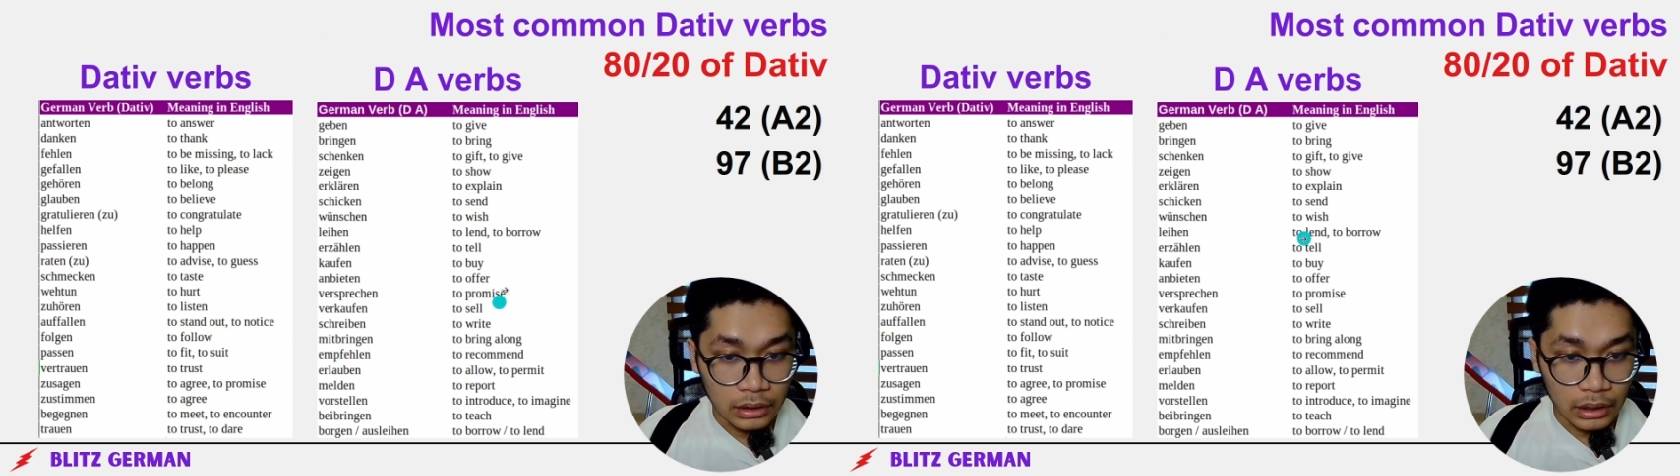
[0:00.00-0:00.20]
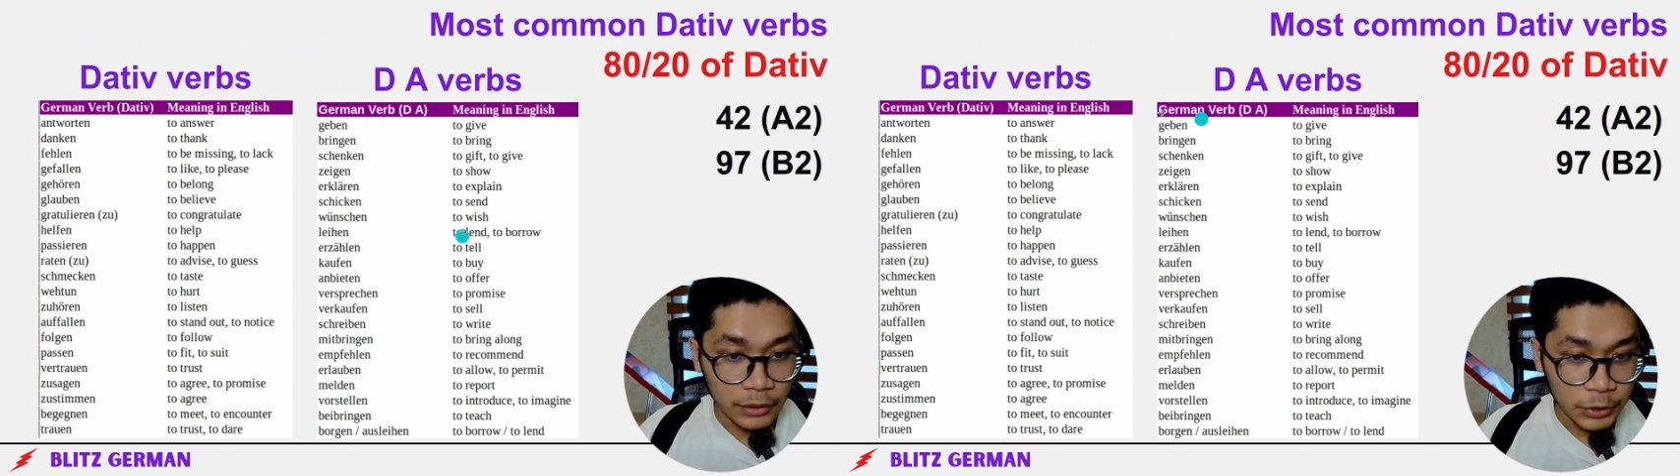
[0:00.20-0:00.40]

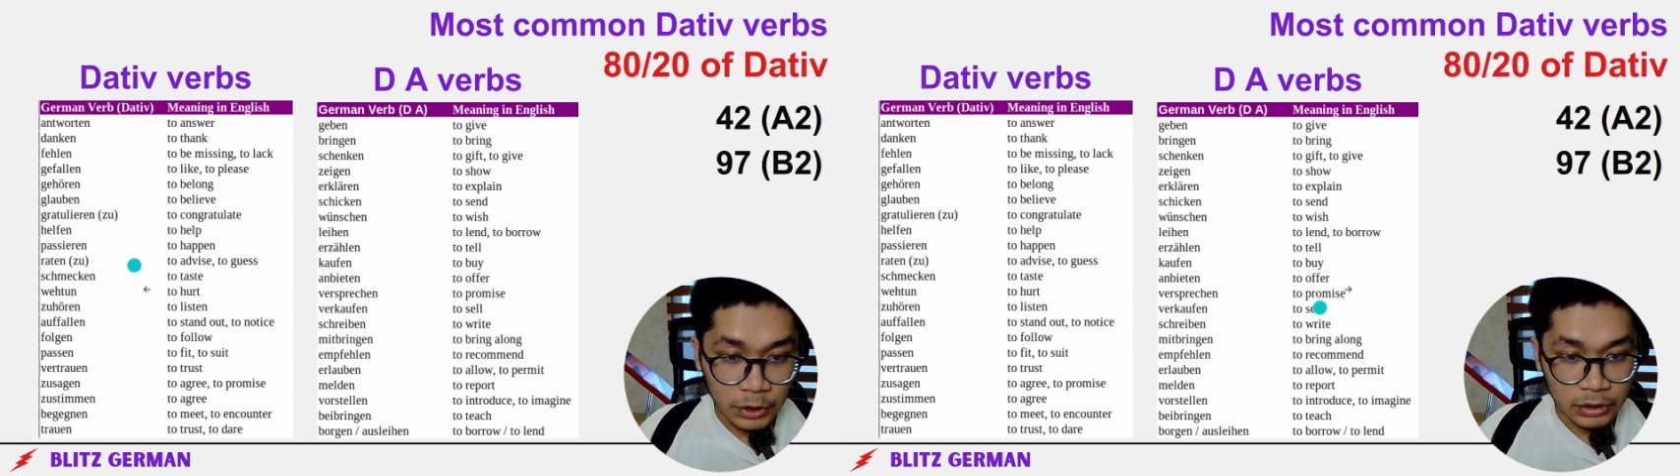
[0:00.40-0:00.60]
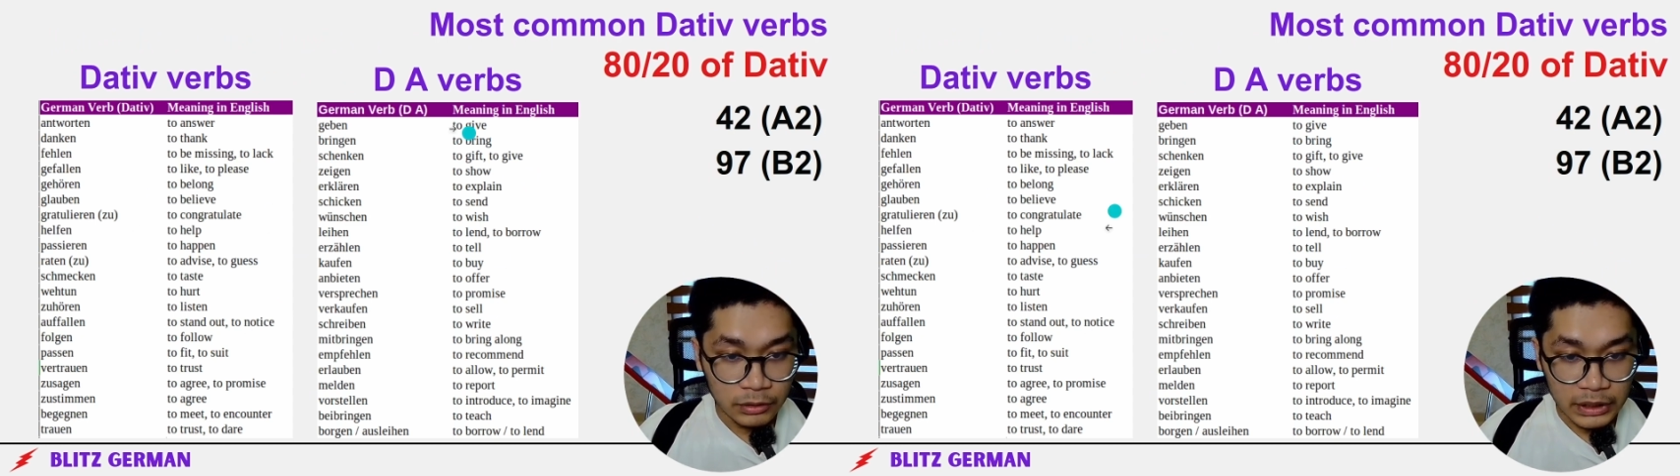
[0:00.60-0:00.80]
If you don't
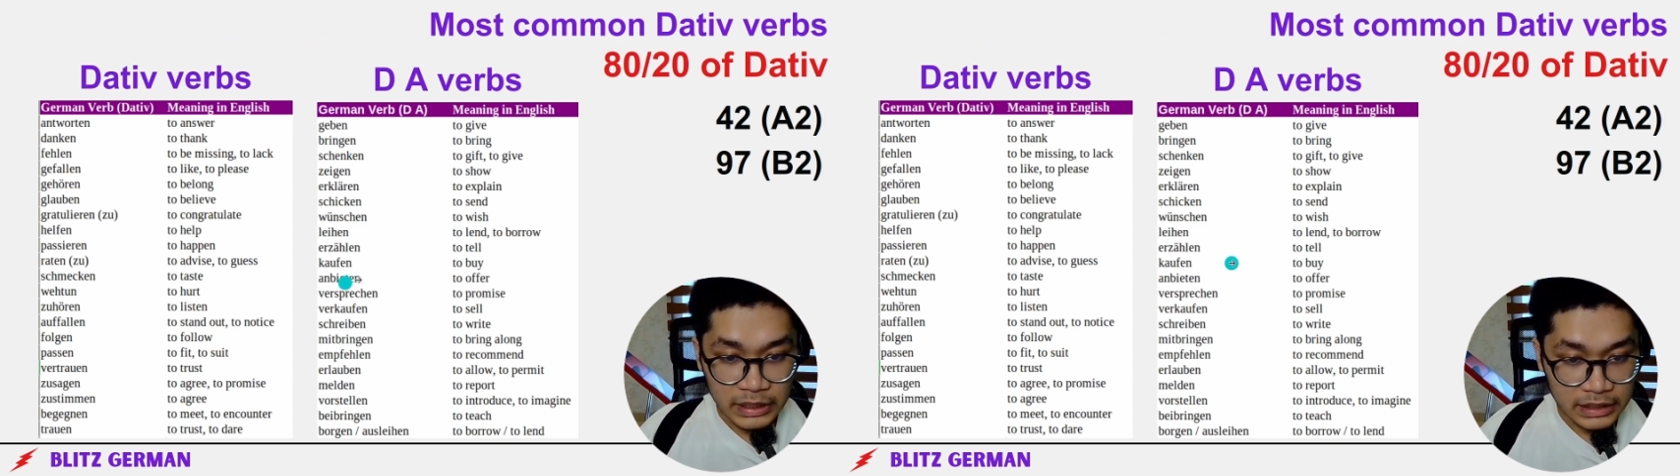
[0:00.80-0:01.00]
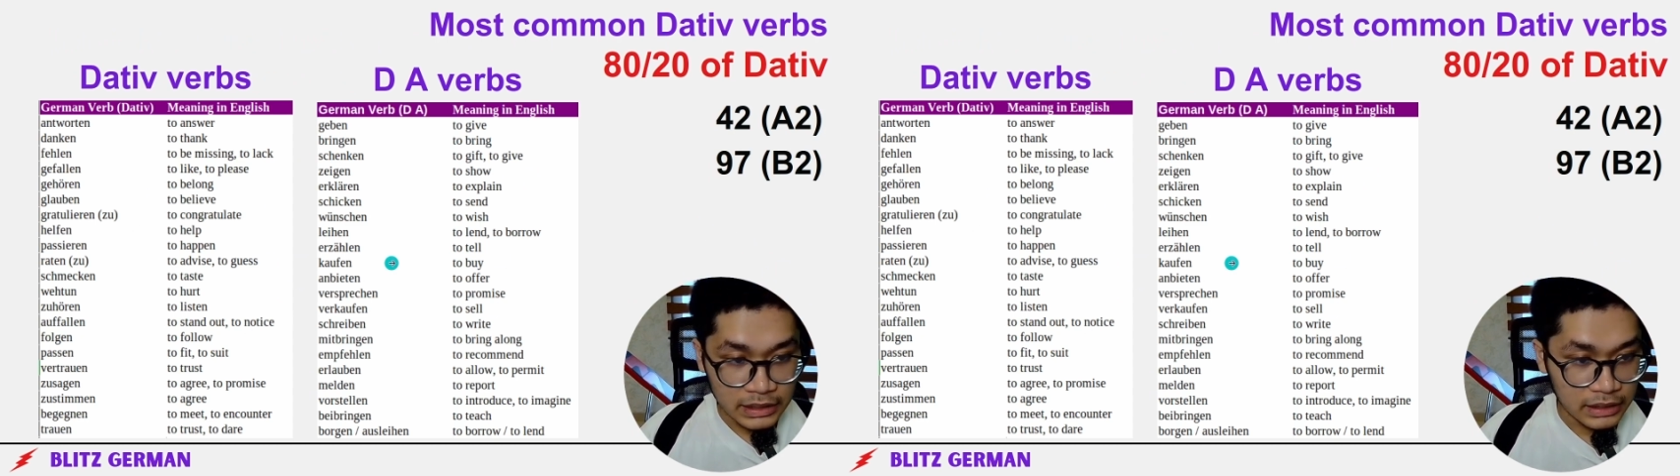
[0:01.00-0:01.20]
know
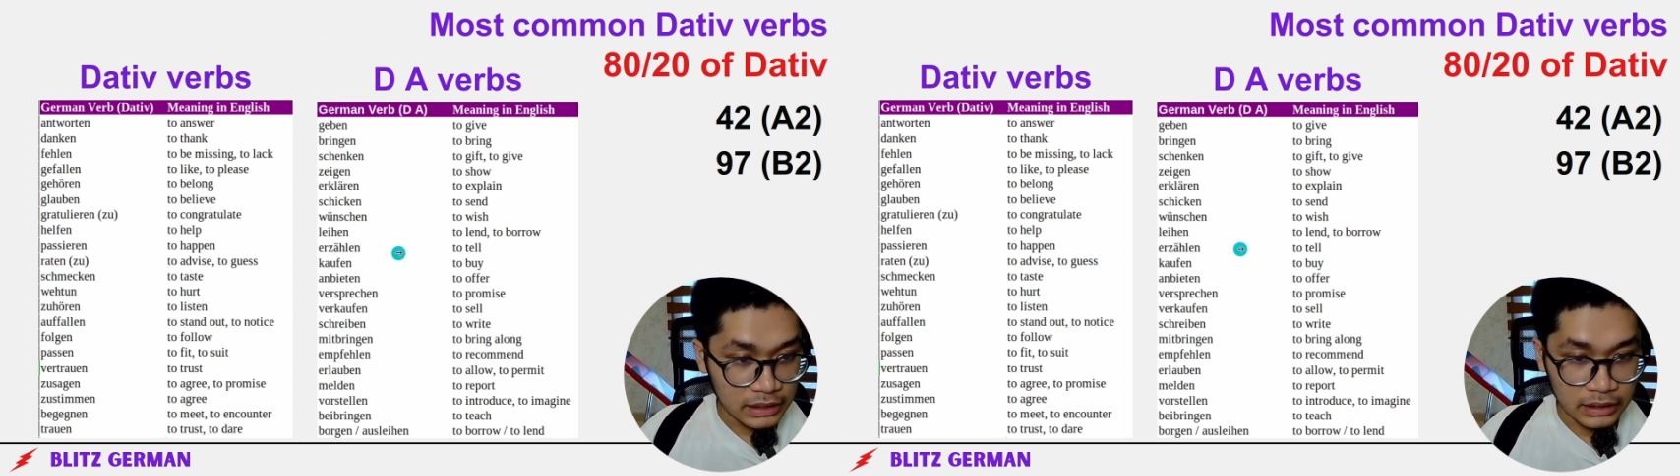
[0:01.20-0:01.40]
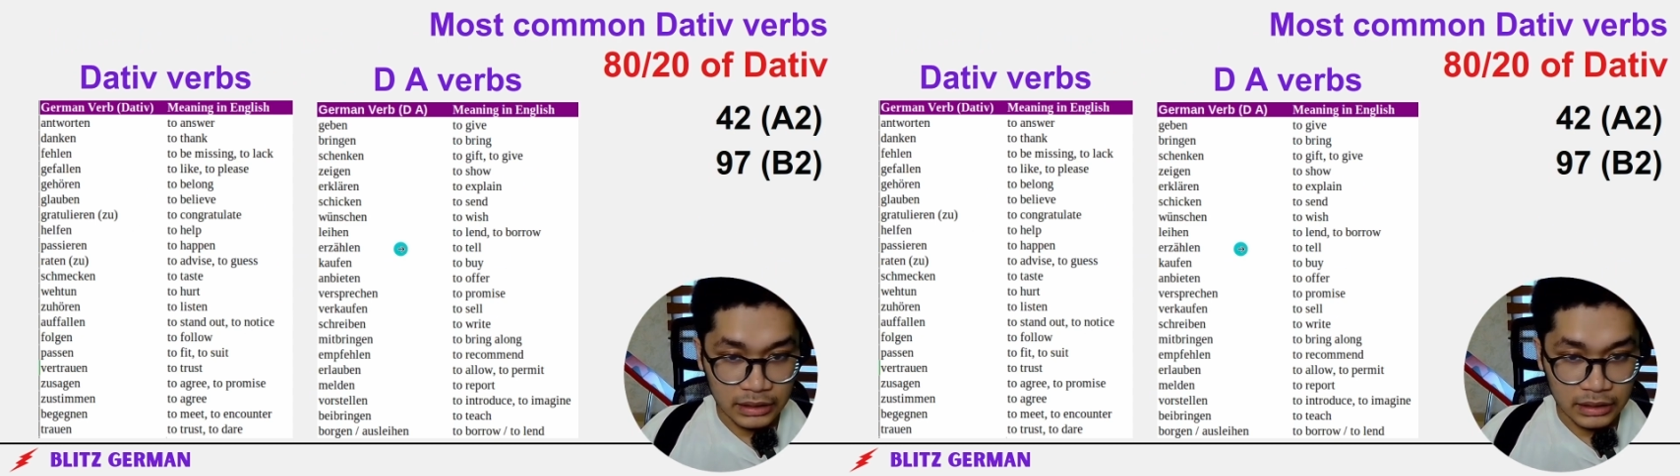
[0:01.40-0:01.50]
this,